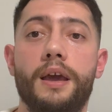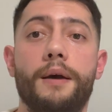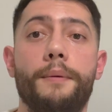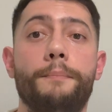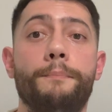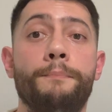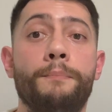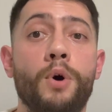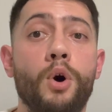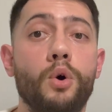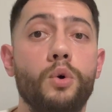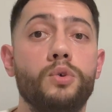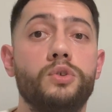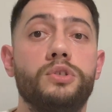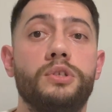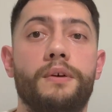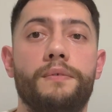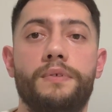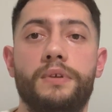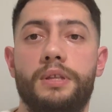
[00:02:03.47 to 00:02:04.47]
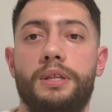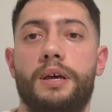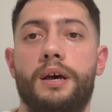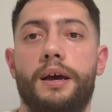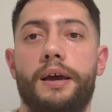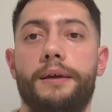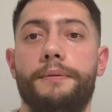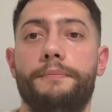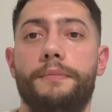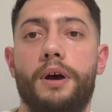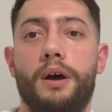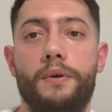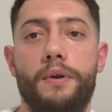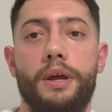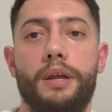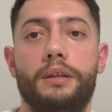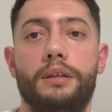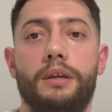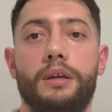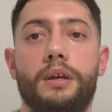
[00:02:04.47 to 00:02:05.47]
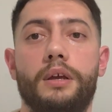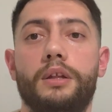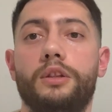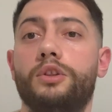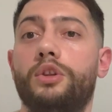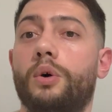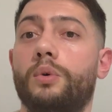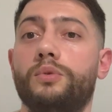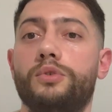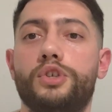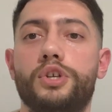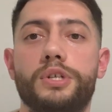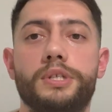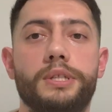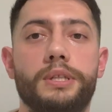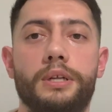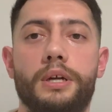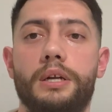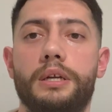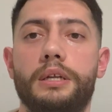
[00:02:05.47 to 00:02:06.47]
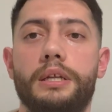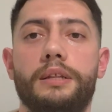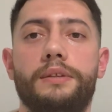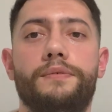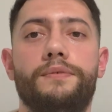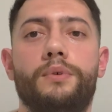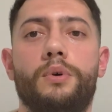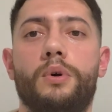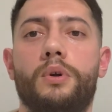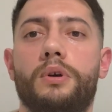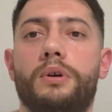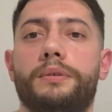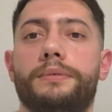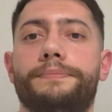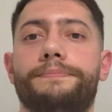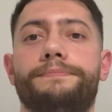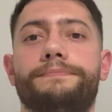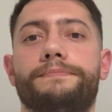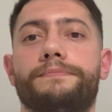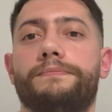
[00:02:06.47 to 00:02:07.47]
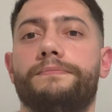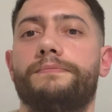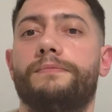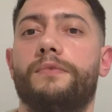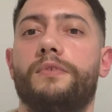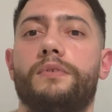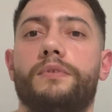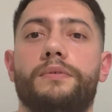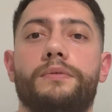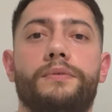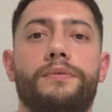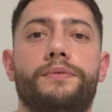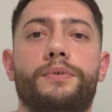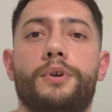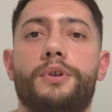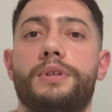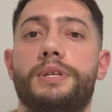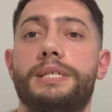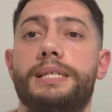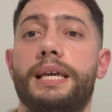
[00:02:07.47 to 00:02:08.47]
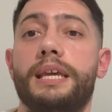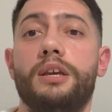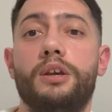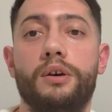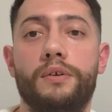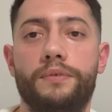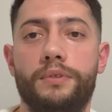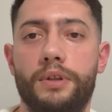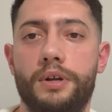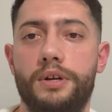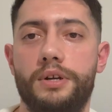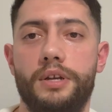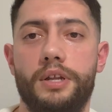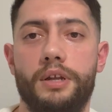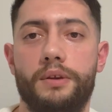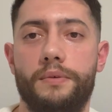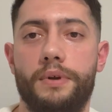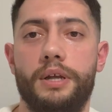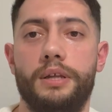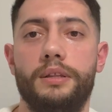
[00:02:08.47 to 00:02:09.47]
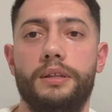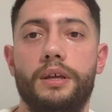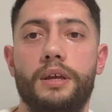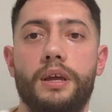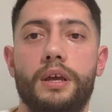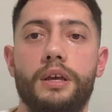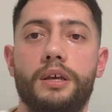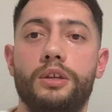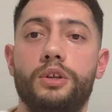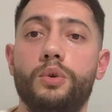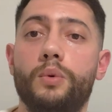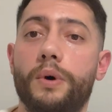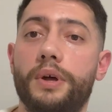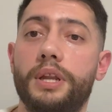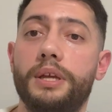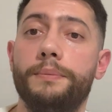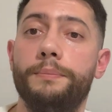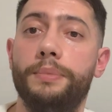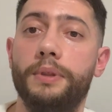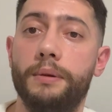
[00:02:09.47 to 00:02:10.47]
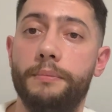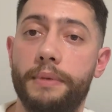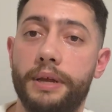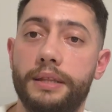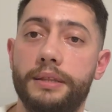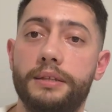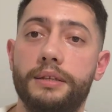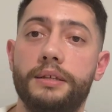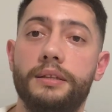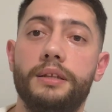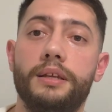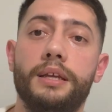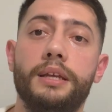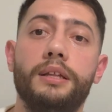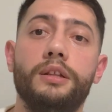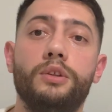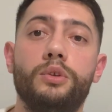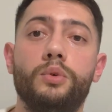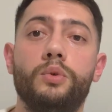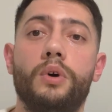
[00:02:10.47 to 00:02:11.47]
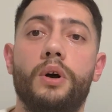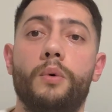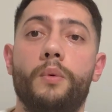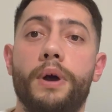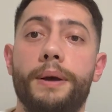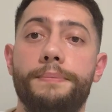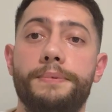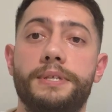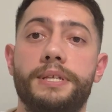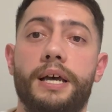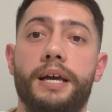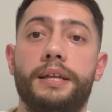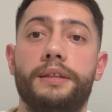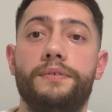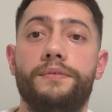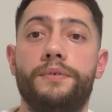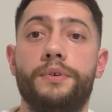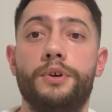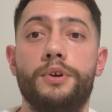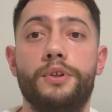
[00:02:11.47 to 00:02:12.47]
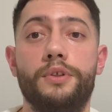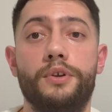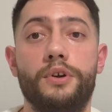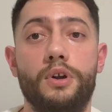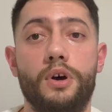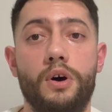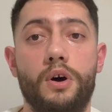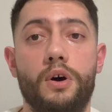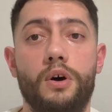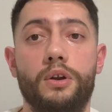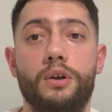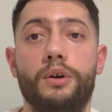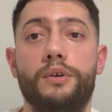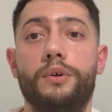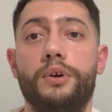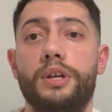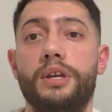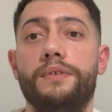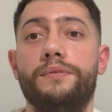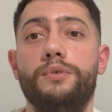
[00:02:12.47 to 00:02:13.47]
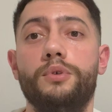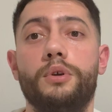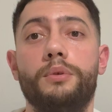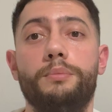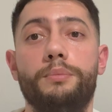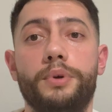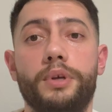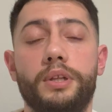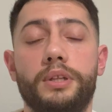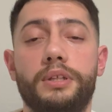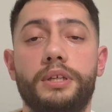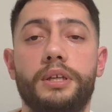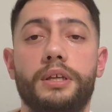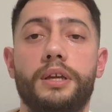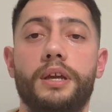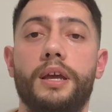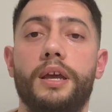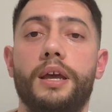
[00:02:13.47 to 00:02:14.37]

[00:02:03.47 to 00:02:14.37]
most of the time, alright? Don't just learn it for the sake of learning, right? You want to implement it into a website further on, or if you're building